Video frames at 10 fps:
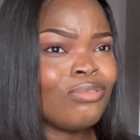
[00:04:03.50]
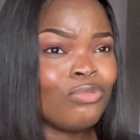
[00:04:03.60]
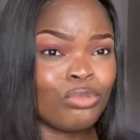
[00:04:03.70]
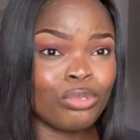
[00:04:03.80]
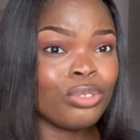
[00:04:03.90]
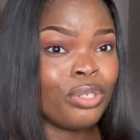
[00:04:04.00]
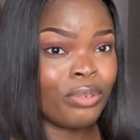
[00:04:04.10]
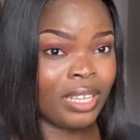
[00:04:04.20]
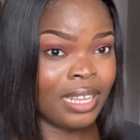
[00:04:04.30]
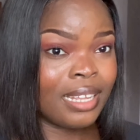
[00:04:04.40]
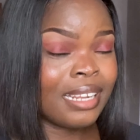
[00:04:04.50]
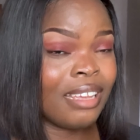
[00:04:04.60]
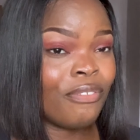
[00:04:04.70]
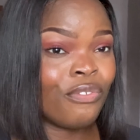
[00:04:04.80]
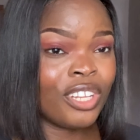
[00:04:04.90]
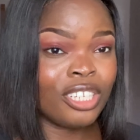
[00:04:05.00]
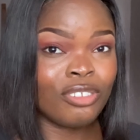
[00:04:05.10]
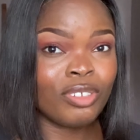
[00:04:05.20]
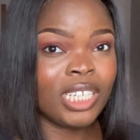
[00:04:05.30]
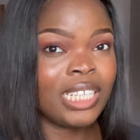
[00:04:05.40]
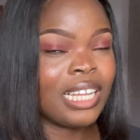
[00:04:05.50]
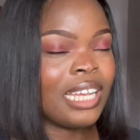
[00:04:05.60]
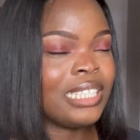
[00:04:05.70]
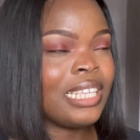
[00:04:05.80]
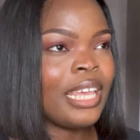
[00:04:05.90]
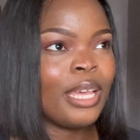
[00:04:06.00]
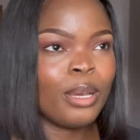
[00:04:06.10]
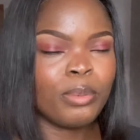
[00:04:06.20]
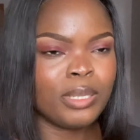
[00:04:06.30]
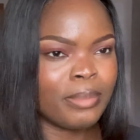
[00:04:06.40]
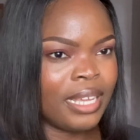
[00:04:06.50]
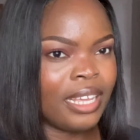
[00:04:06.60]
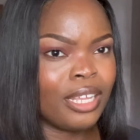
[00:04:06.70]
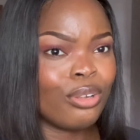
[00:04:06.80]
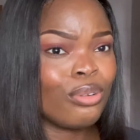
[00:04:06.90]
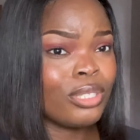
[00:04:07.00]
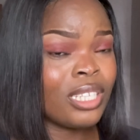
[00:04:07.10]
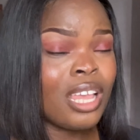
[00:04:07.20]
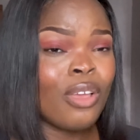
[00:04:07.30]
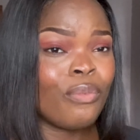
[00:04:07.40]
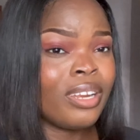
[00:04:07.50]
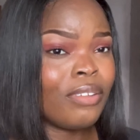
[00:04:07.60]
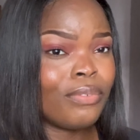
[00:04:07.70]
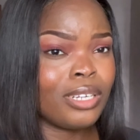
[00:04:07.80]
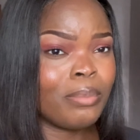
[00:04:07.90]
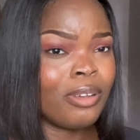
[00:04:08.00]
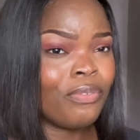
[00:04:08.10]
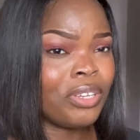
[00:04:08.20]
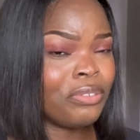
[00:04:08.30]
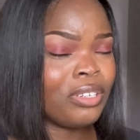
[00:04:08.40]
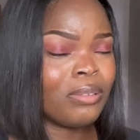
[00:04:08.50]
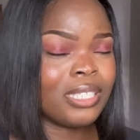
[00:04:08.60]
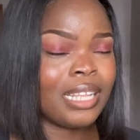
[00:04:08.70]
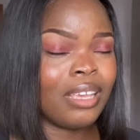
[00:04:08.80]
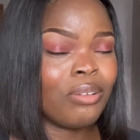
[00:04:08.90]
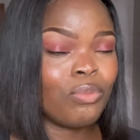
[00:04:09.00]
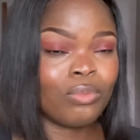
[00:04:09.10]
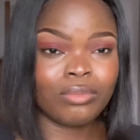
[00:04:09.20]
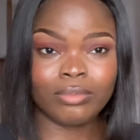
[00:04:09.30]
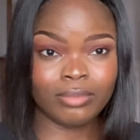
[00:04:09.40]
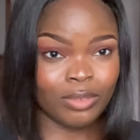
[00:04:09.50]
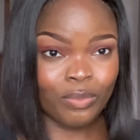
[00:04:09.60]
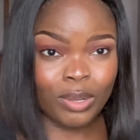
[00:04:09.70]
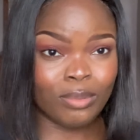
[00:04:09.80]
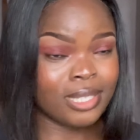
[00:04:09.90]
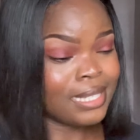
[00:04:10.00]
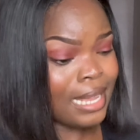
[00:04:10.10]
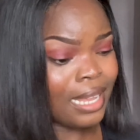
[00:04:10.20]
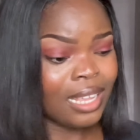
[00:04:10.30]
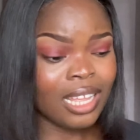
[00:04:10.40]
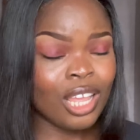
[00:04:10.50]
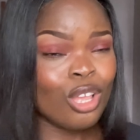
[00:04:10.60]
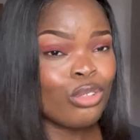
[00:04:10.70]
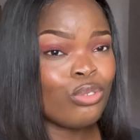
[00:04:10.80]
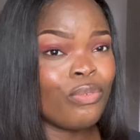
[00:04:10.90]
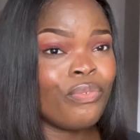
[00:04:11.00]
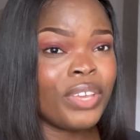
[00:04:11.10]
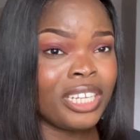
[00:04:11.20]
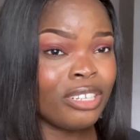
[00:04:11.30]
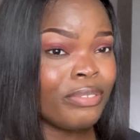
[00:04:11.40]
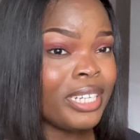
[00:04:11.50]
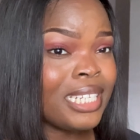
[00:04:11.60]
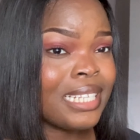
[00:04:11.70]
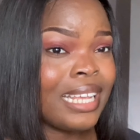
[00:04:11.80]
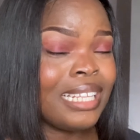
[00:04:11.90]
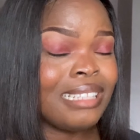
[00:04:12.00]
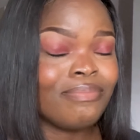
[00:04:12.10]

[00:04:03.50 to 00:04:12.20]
grow your hair. Like, fenugreek has helped my hair a lot. When I found out about fenugreek, I was like, where was I? So fenugreek is like,